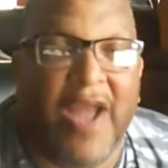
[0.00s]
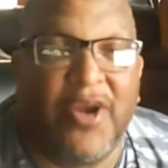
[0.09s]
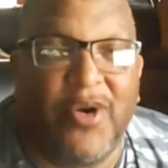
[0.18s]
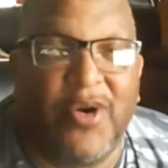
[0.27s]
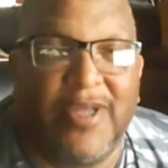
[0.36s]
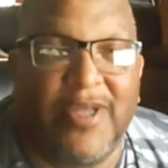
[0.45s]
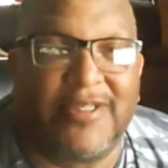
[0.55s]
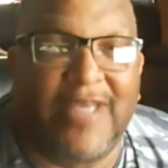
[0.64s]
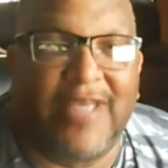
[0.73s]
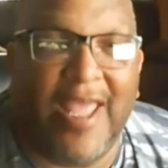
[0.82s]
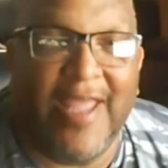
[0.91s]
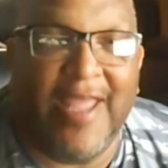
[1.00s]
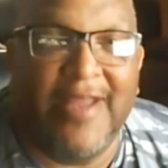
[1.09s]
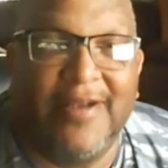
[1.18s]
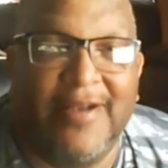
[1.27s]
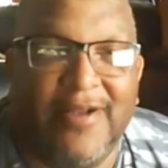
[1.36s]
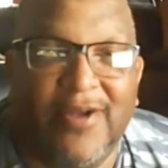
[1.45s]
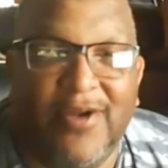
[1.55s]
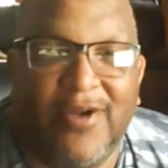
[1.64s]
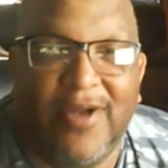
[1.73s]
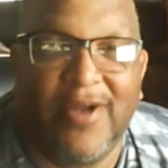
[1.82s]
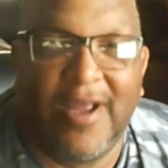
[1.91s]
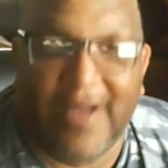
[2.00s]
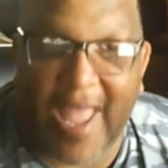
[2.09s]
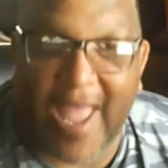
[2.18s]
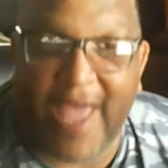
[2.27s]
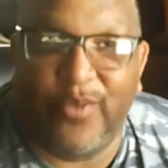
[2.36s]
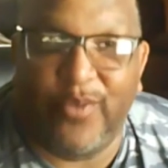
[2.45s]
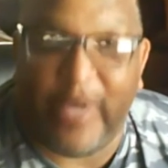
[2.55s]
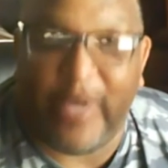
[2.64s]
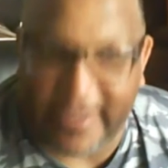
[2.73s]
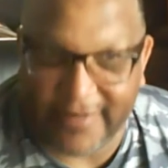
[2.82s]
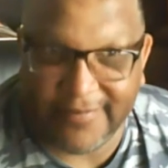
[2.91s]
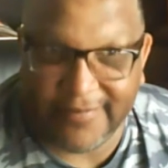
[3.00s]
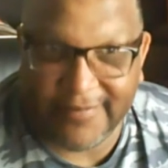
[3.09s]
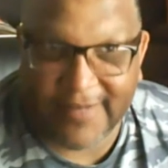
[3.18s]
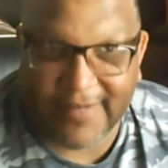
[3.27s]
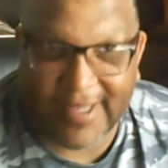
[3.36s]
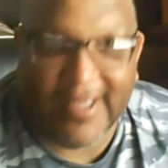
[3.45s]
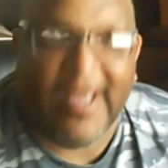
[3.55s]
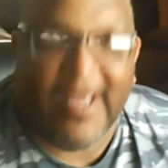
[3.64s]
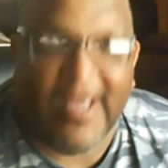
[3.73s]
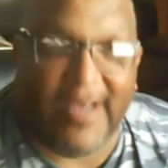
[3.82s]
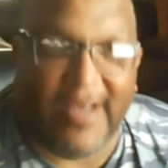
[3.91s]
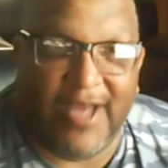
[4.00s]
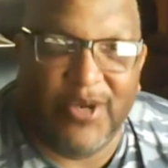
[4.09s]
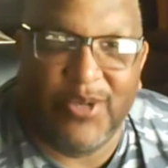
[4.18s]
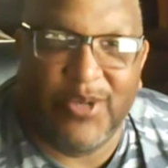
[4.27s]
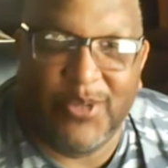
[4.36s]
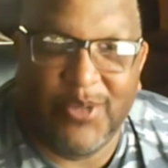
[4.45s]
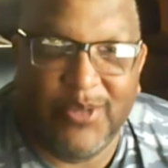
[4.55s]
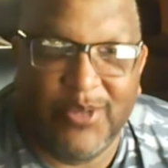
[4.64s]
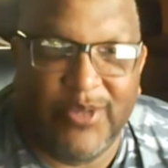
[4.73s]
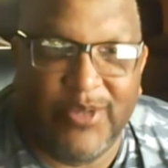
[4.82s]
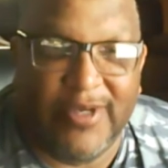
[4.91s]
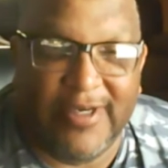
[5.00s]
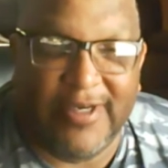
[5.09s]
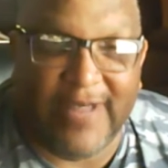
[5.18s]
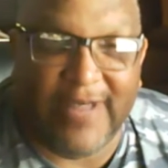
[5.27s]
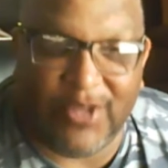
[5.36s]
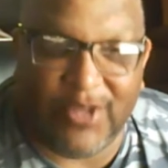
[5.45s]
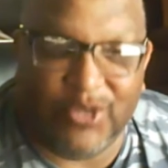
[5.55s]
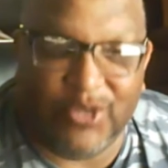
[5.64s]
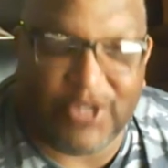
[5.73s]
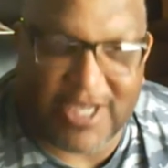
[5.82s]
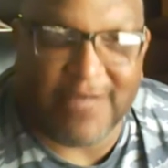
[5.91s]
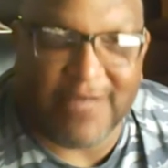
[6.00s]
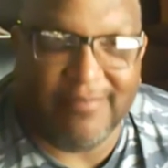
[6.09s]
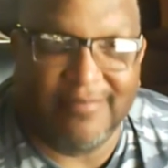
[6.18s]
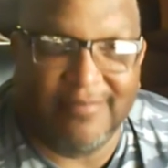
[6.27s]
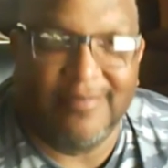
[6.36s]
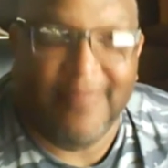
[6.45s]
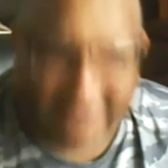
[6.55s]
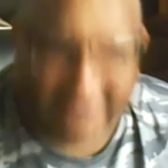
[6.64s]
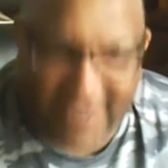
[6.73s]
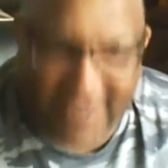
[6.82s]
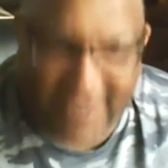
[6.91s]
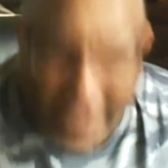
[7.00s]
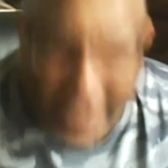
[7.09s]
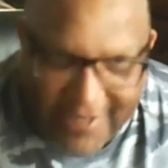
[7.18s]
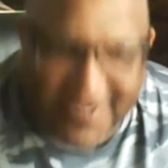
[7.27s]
know is Cain had wheat, and I knew that those sheep needed wheat.